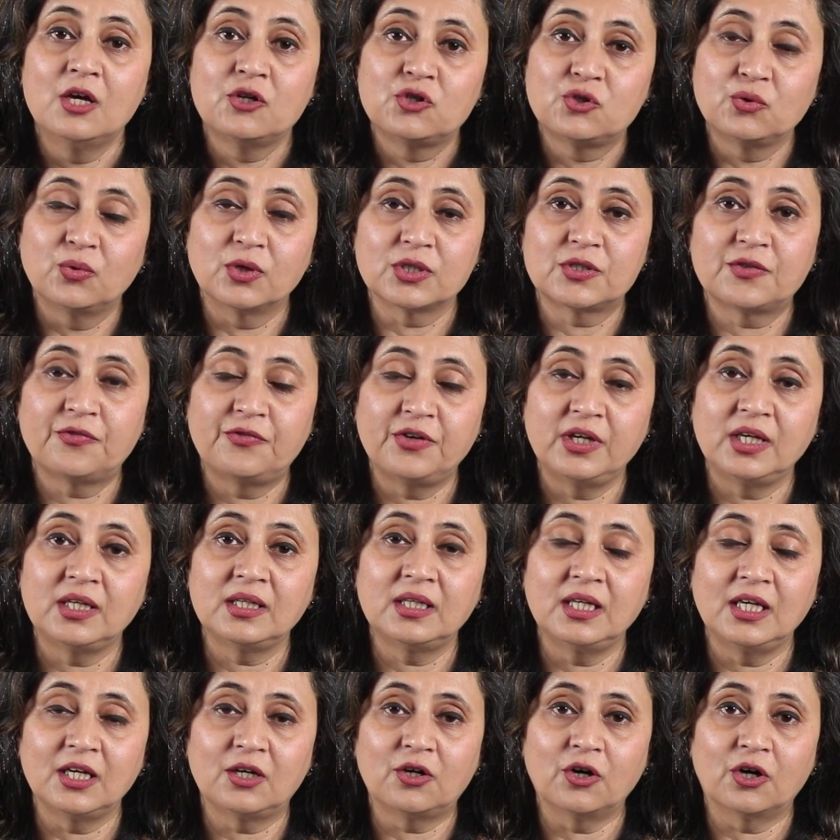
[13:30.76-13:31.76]
towards freeing
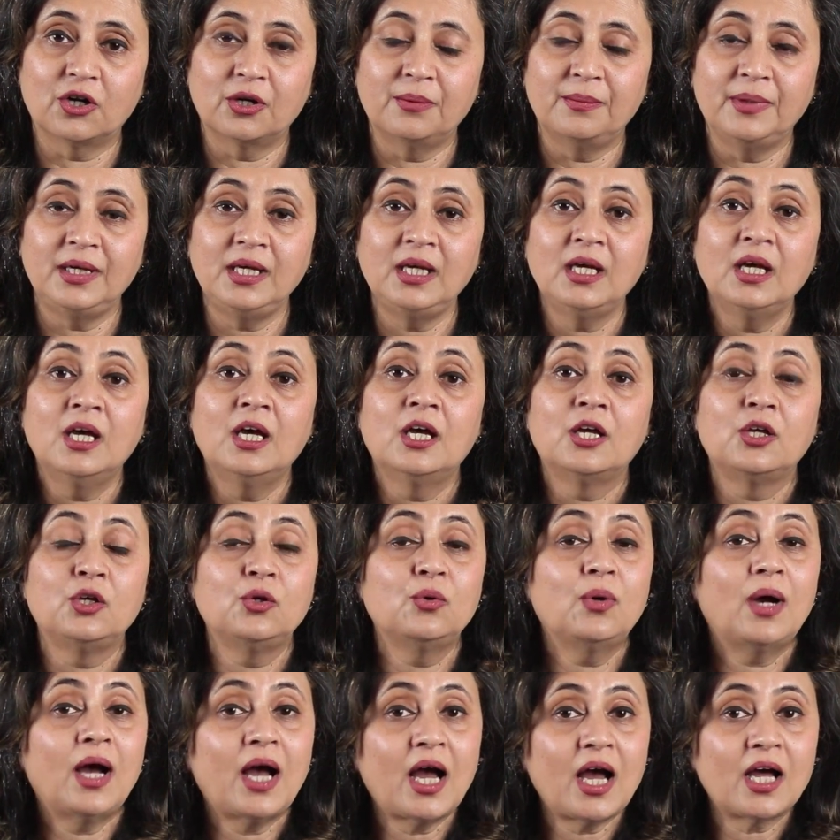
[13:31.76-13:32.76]
the economy.
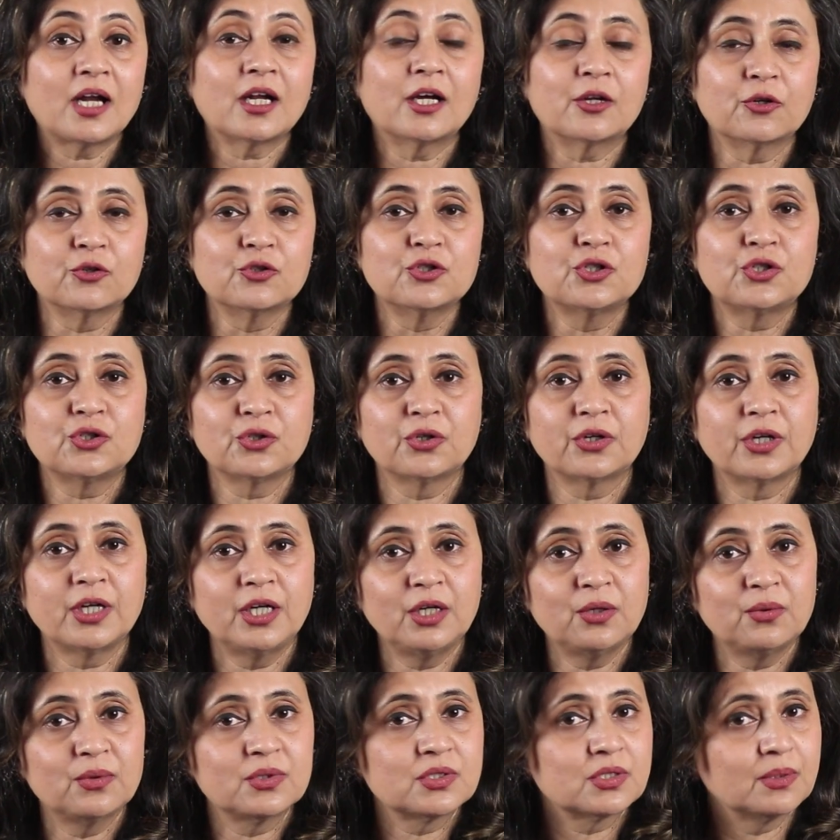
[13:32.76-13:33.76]
You had Arun
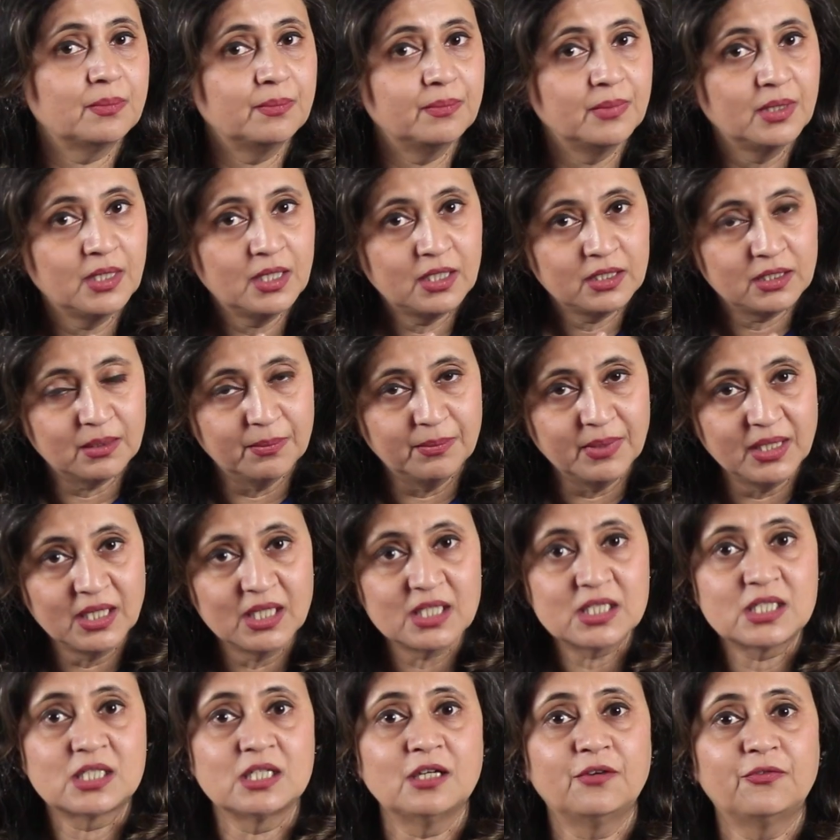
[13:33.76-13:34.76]
Shourie, who was the
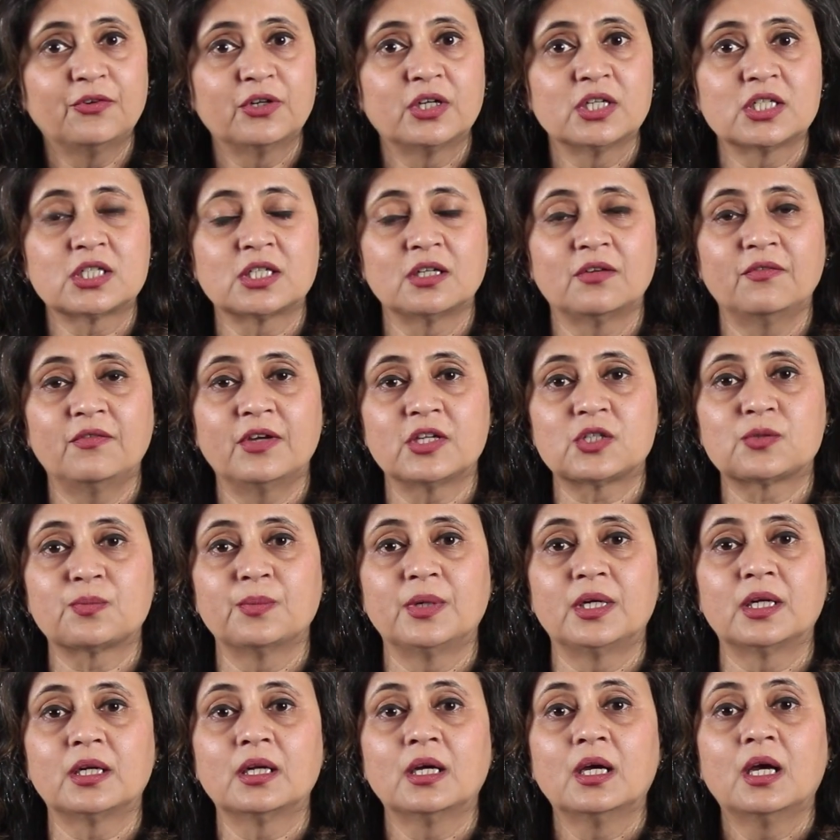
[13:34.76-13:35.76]
minister for
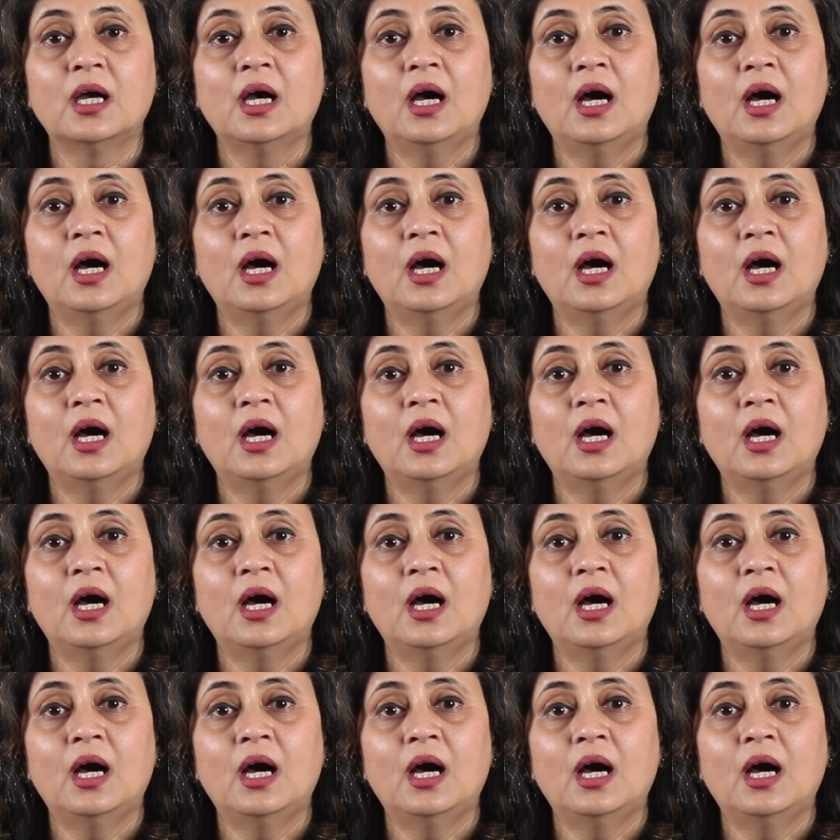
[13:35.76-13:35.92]
disinvestment,